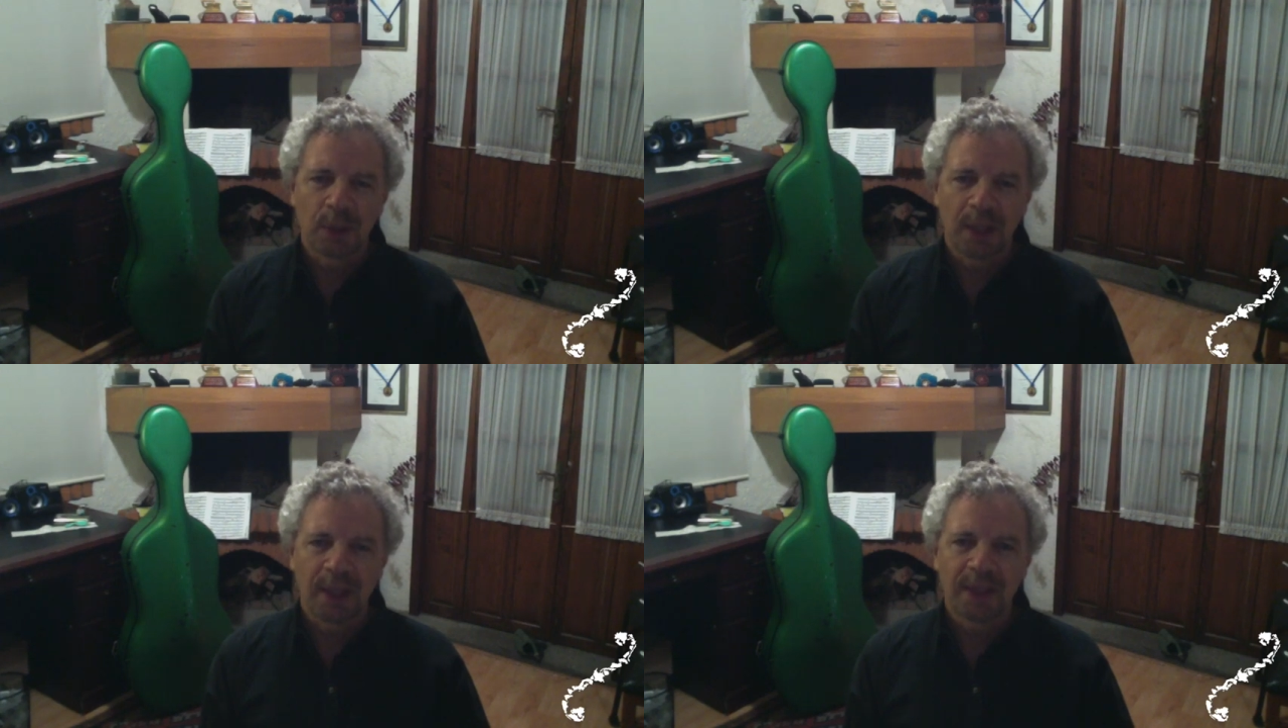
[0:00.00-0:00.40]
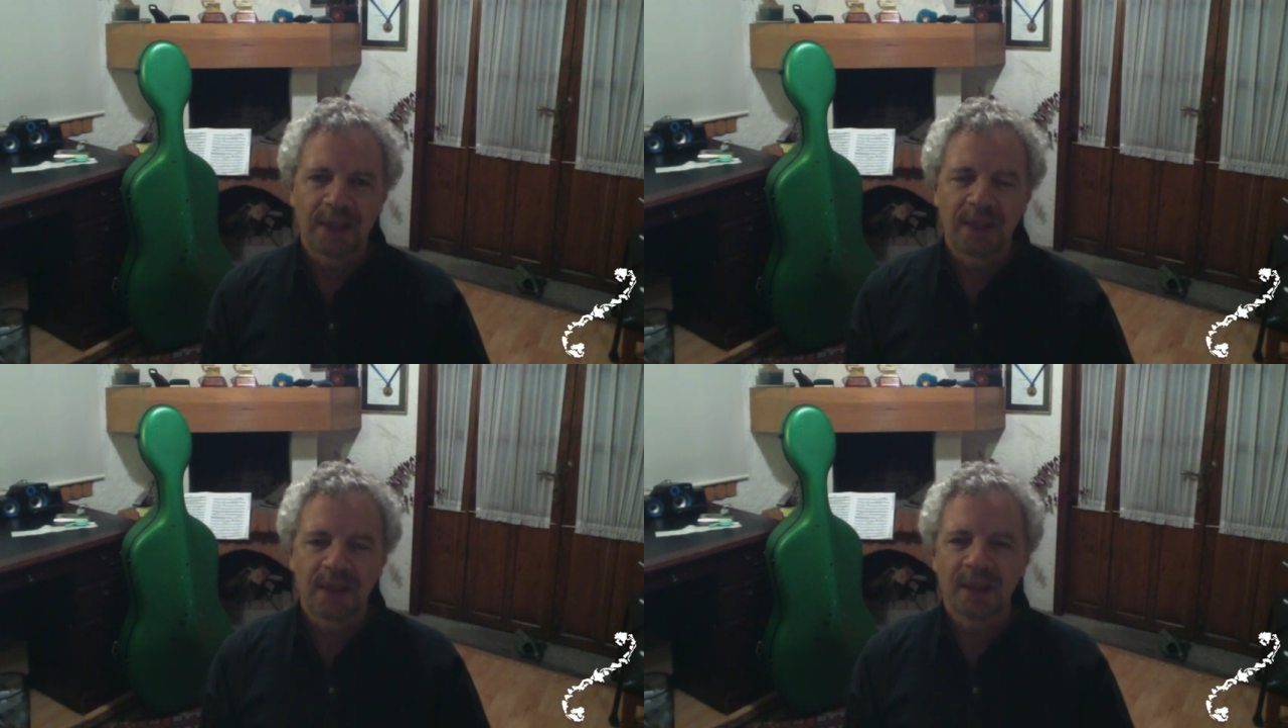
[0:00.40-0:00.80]

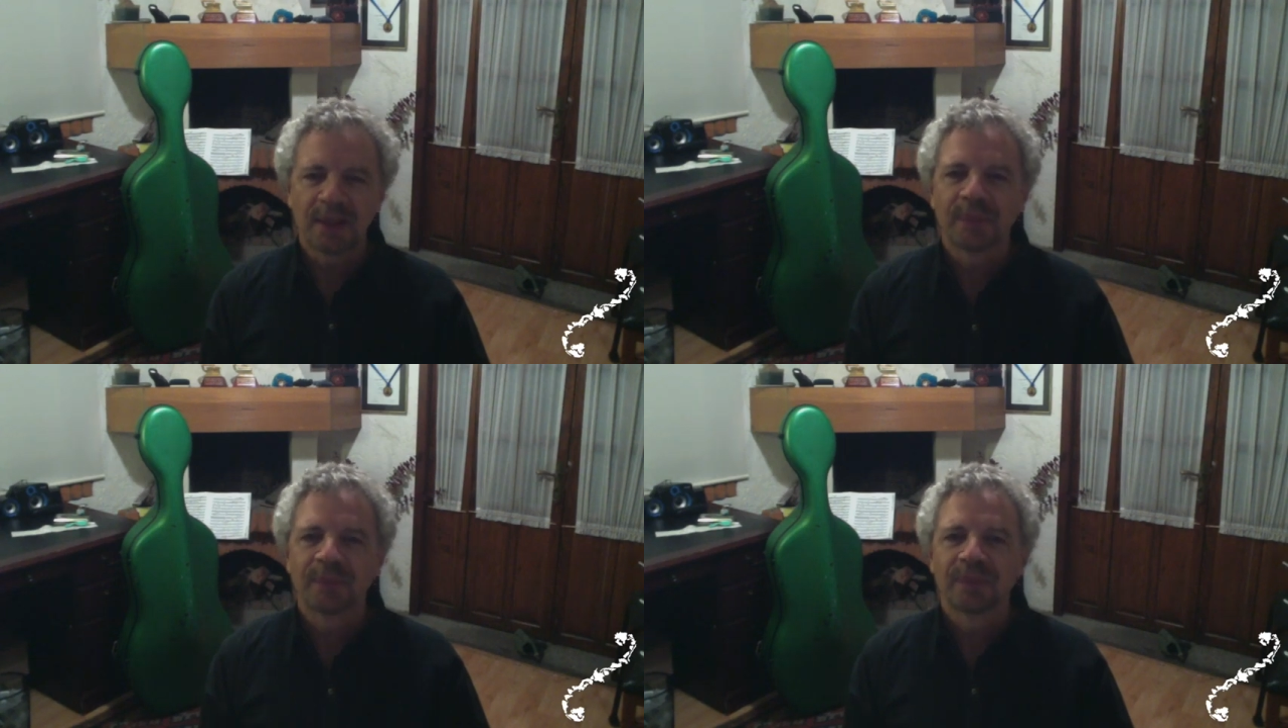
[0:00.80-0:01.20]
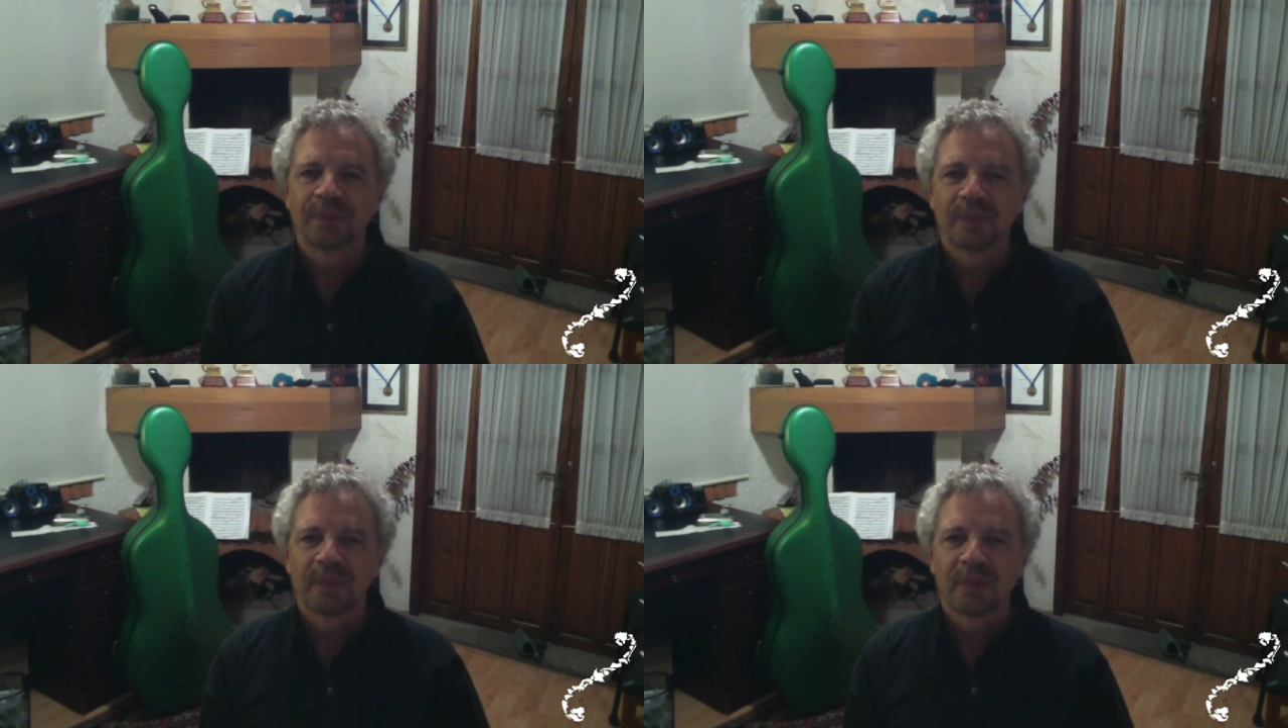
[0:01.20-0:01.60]
Argentina,
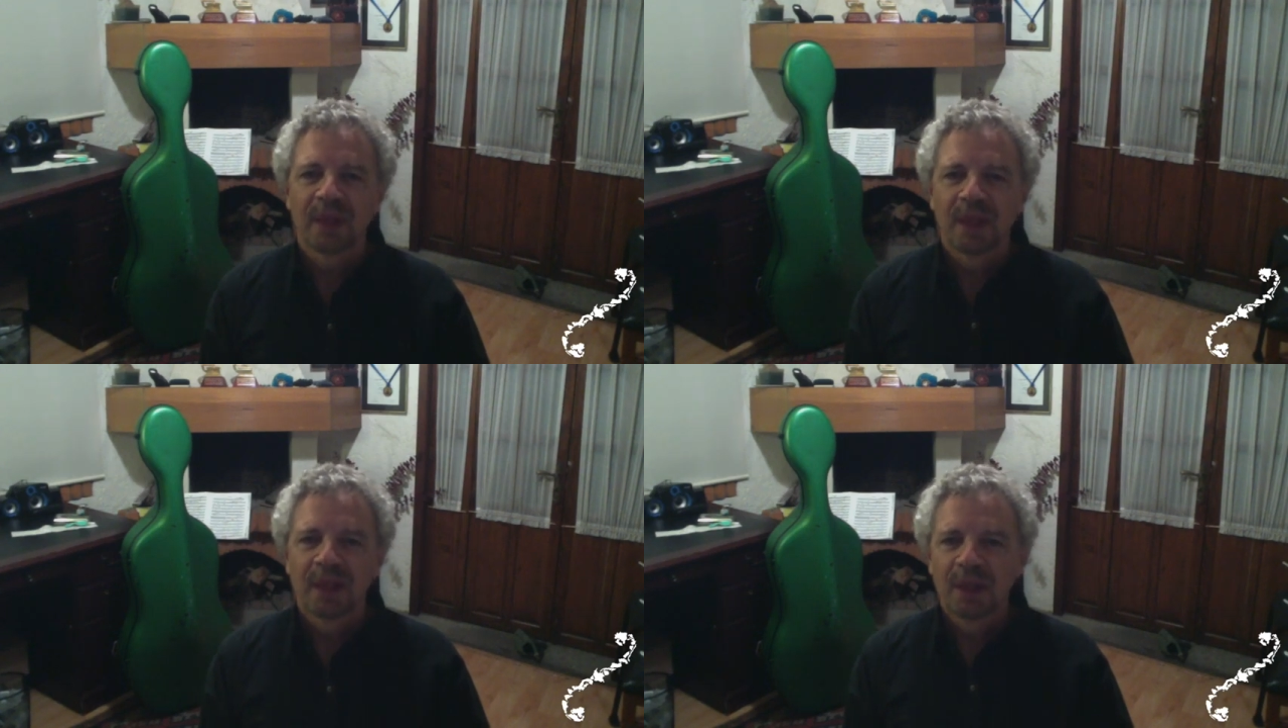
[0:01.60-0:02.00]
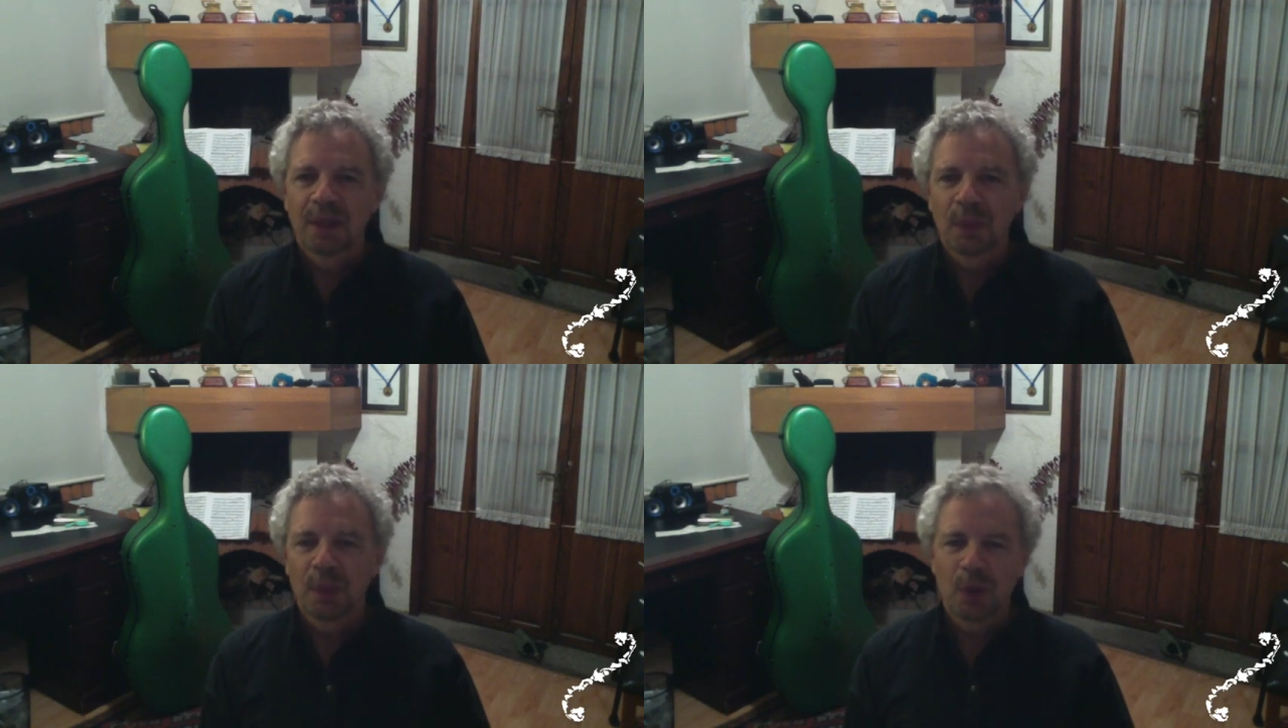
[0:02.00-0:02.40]

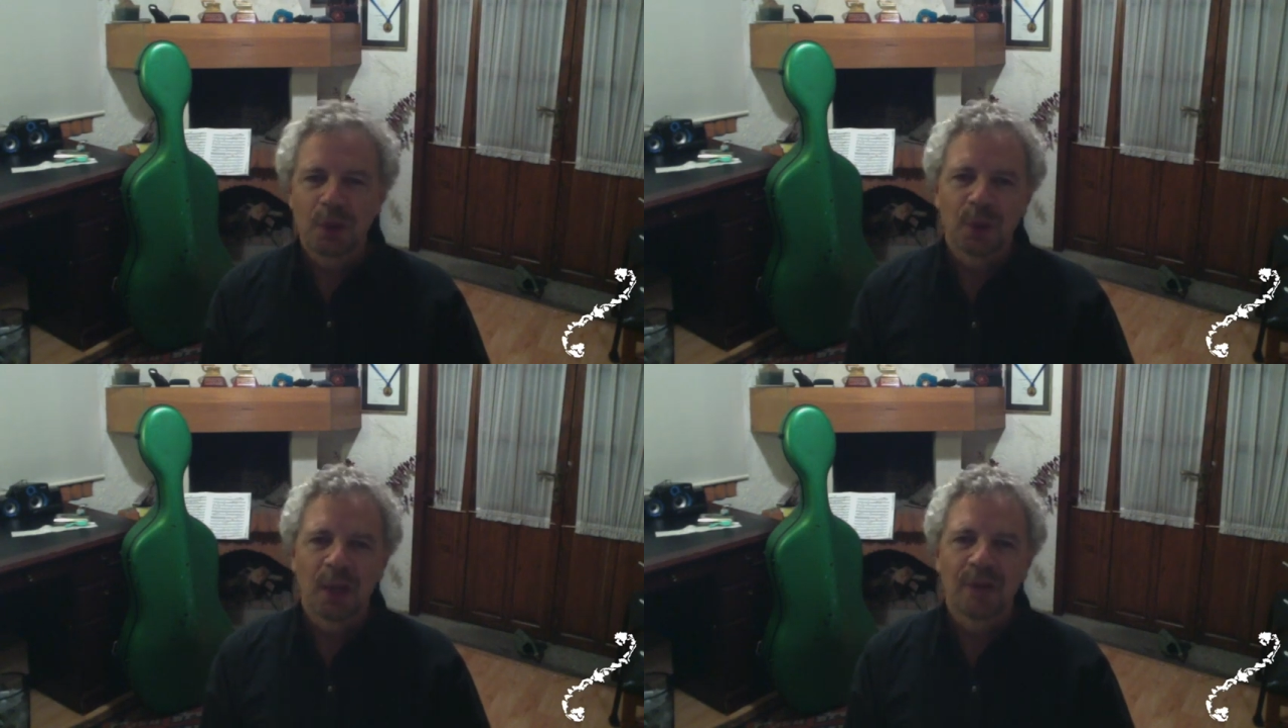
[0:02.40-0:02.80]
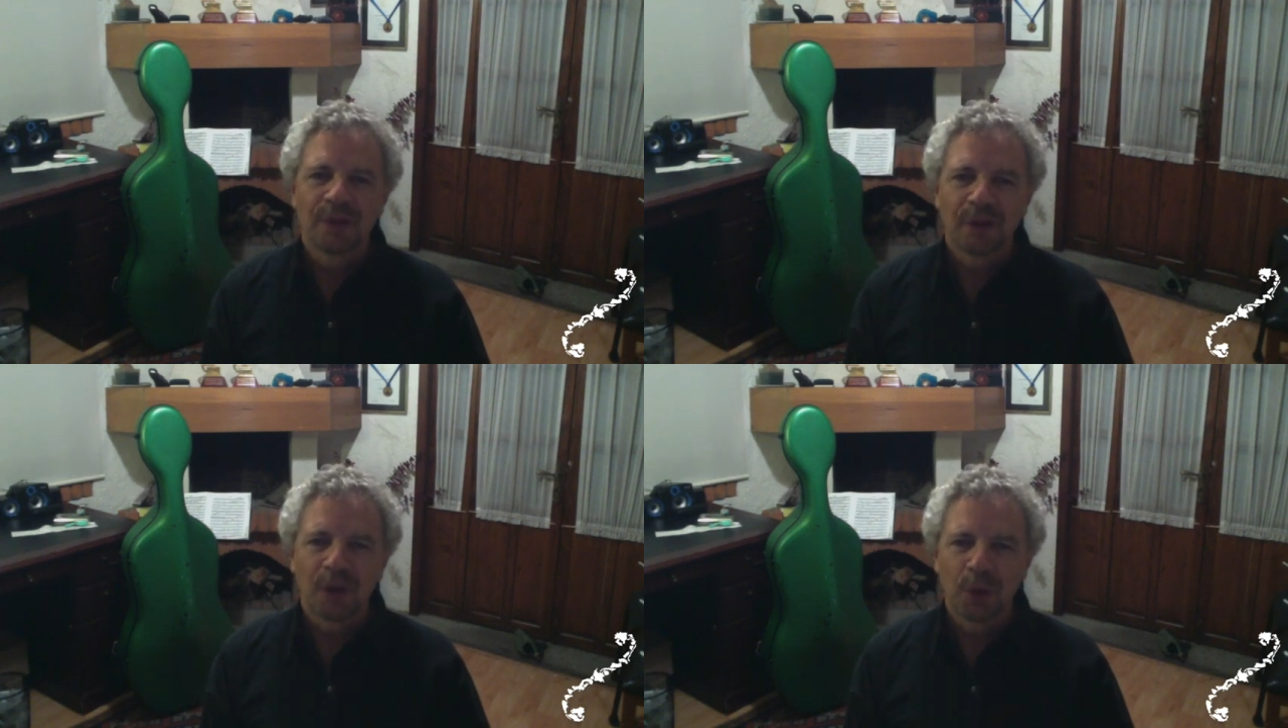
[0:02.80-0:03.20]
we also have
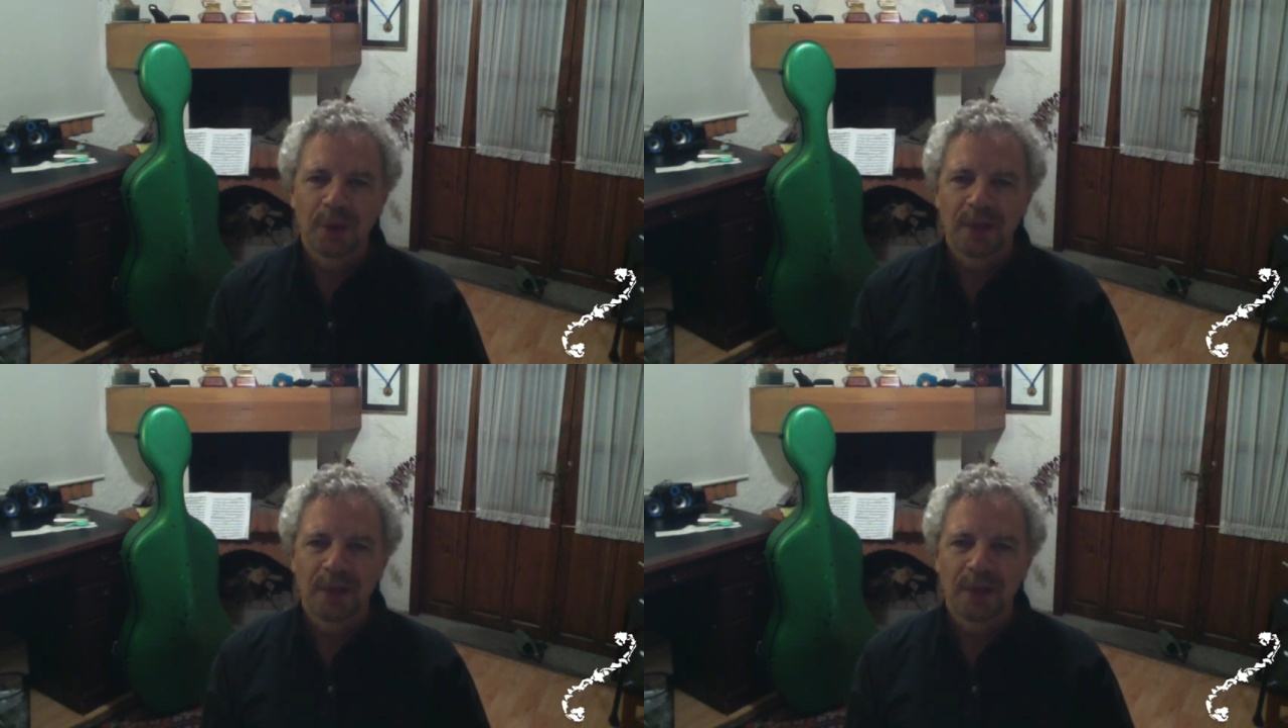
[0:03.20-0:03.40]
José